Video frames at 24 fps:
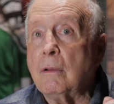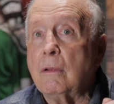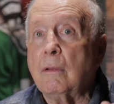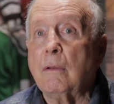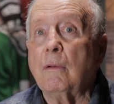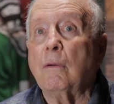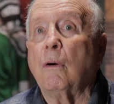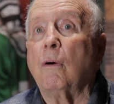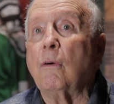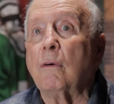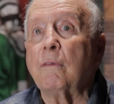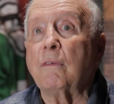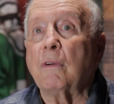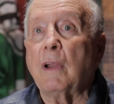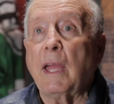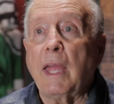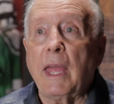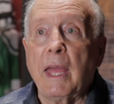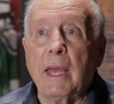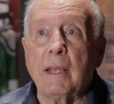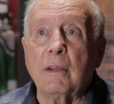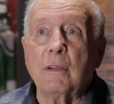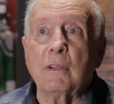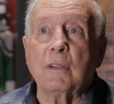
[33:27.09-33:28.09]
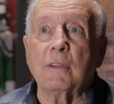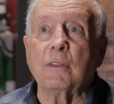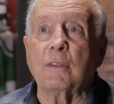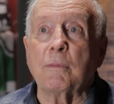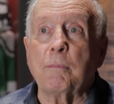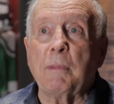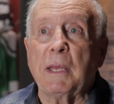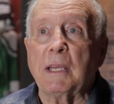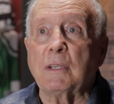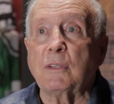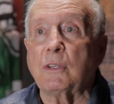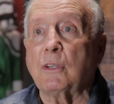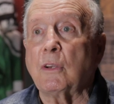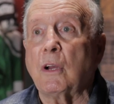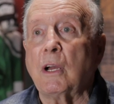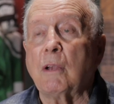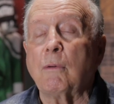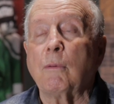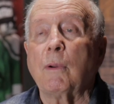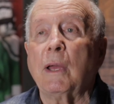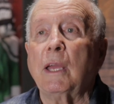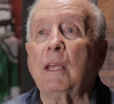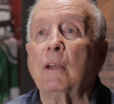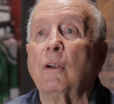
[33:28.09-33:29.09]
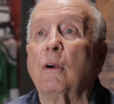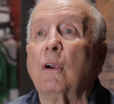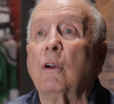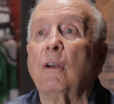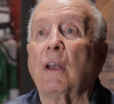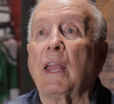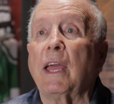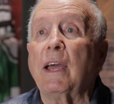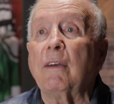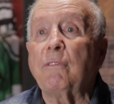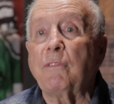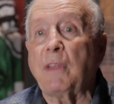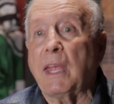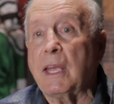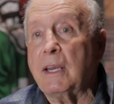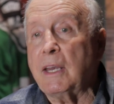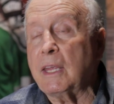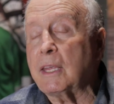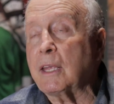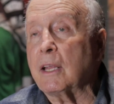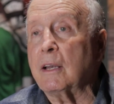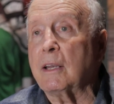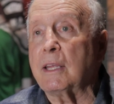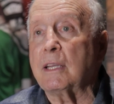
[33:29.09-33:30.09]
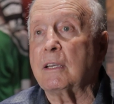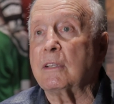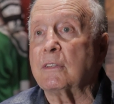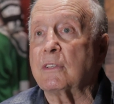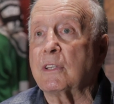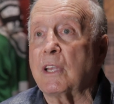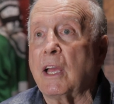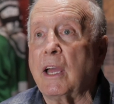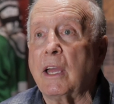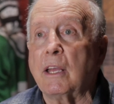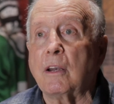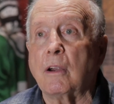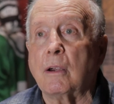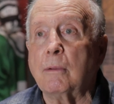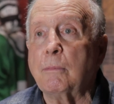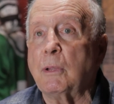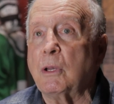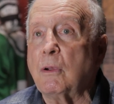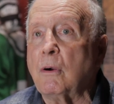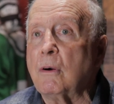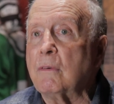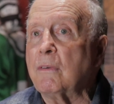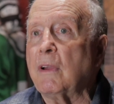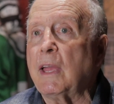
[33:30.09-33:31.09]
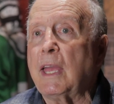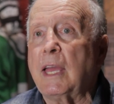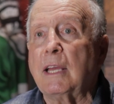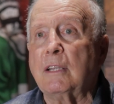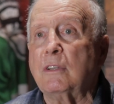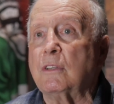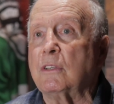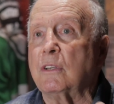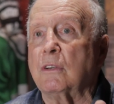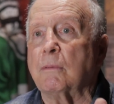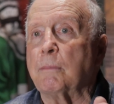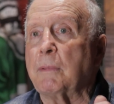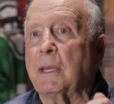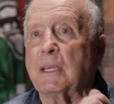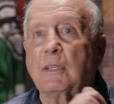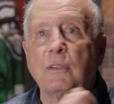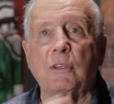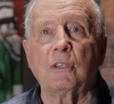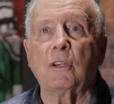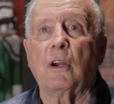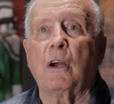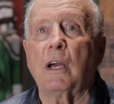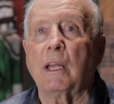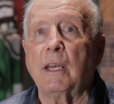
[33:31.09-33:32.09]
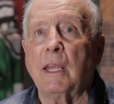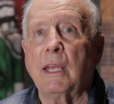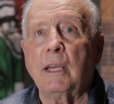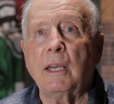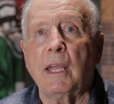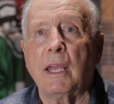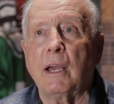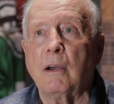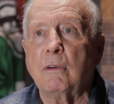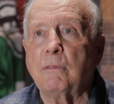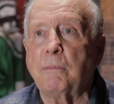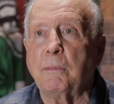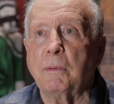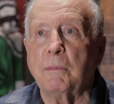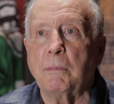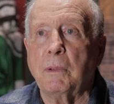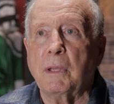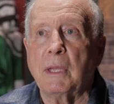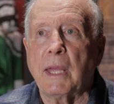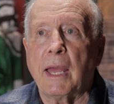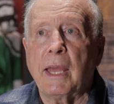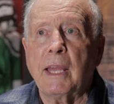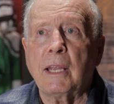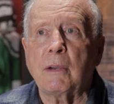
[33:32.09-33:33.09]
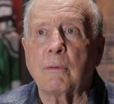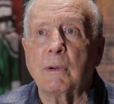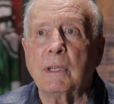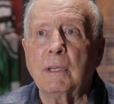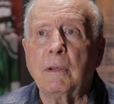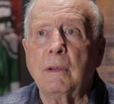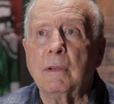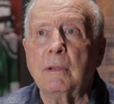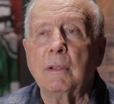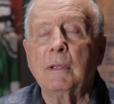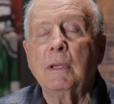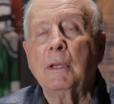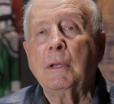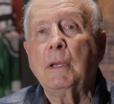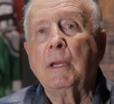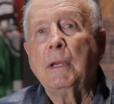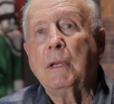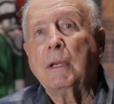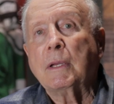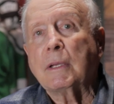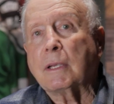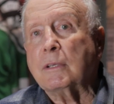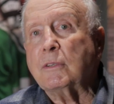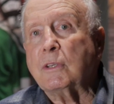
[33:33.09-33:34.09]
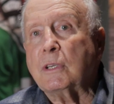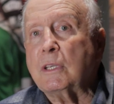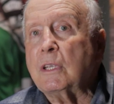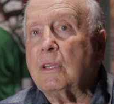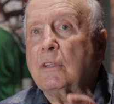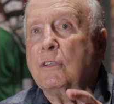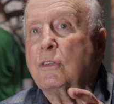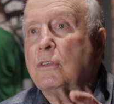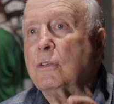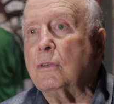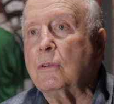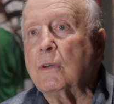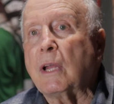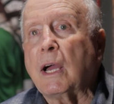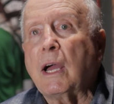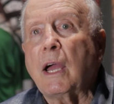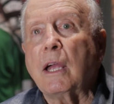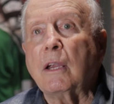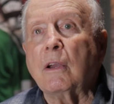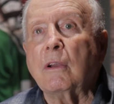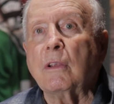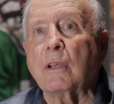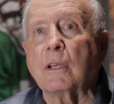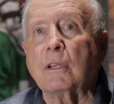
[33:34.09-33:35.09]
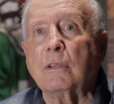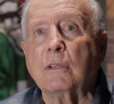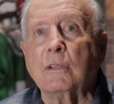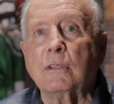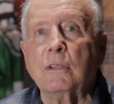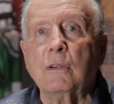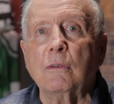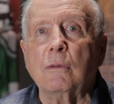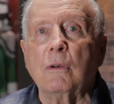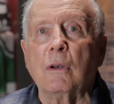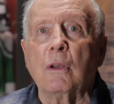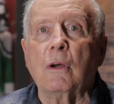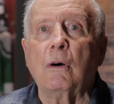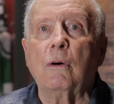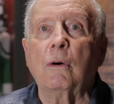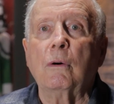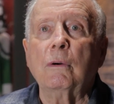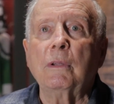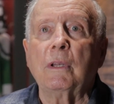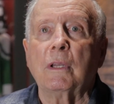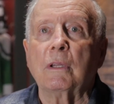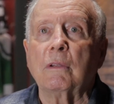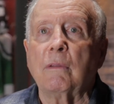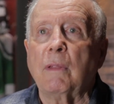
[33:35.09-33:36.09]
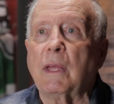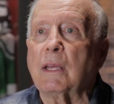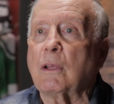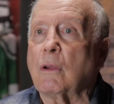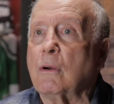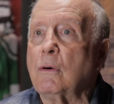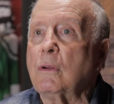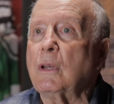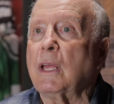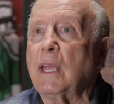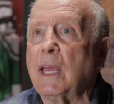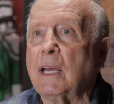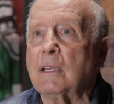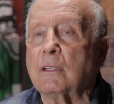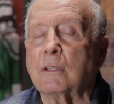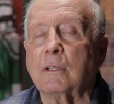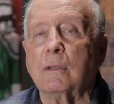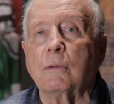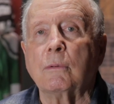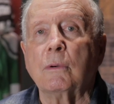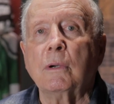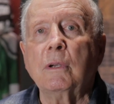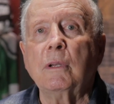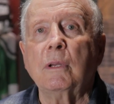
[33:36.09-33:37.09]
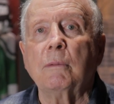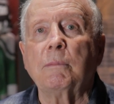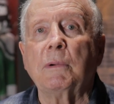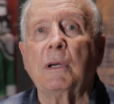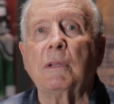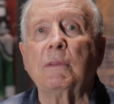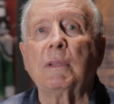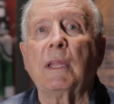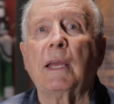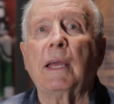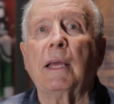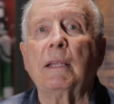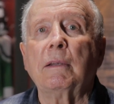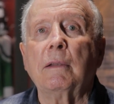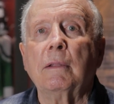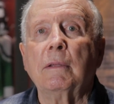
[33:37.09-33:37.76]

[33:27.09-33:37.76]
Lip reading: overhand's his best shot, right or left, and he can let a sidearm. And the overhand's your best shot anyhow, to be accurate, because you either shoot high or you can shoot low, and that goalie has to worry about that.